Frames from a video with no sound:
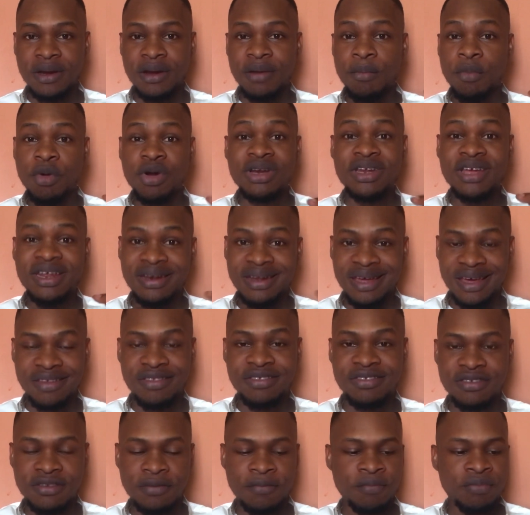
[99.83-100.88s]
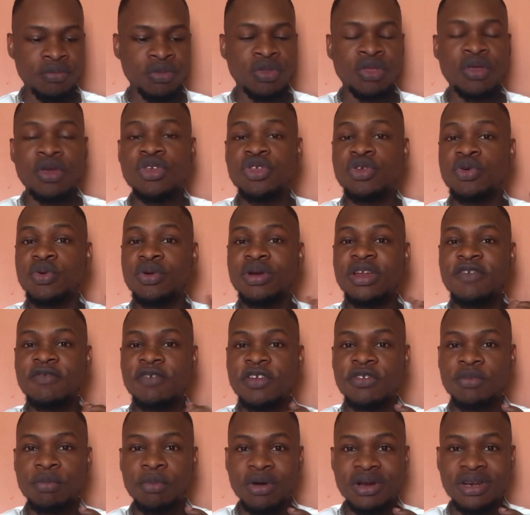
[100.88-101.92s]
Monday night, you will leave
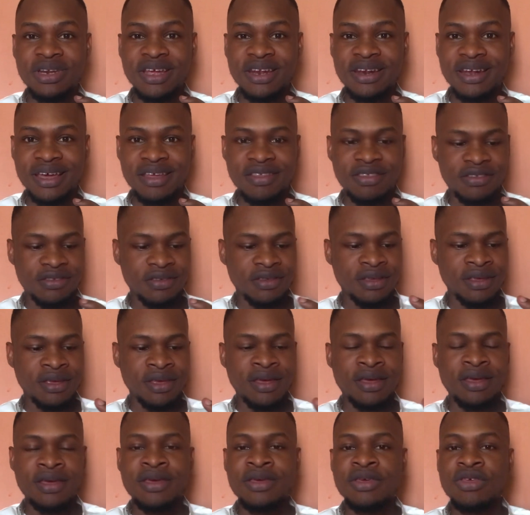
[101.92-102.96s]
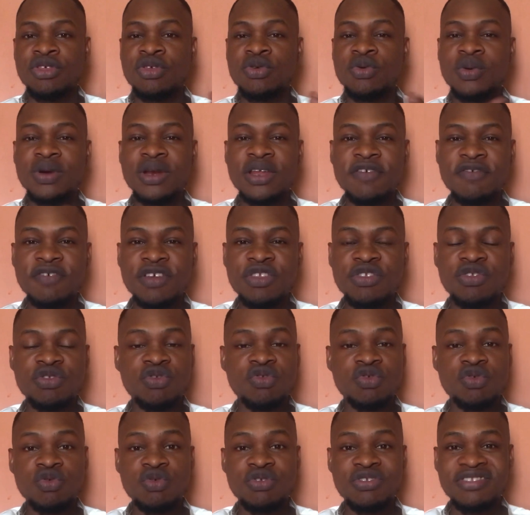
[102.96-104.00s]
it Monday night, you will leave it
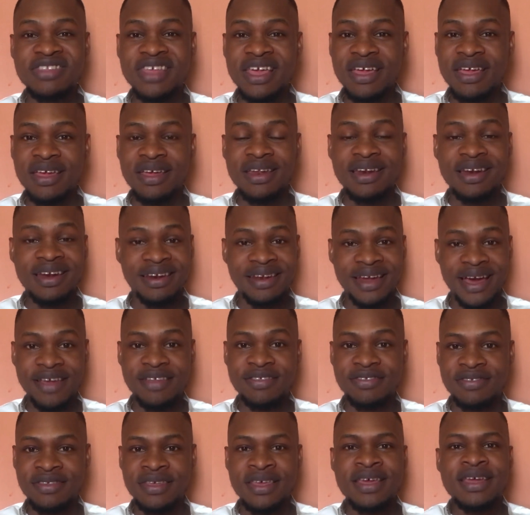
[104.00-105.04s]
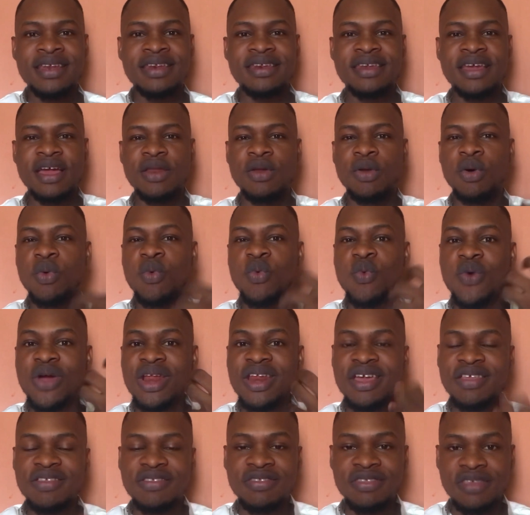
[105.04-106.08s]
Tuesday night, then on
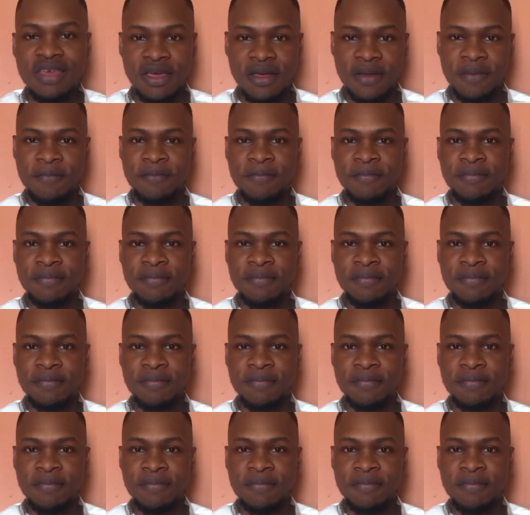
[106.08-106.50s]
Wednesday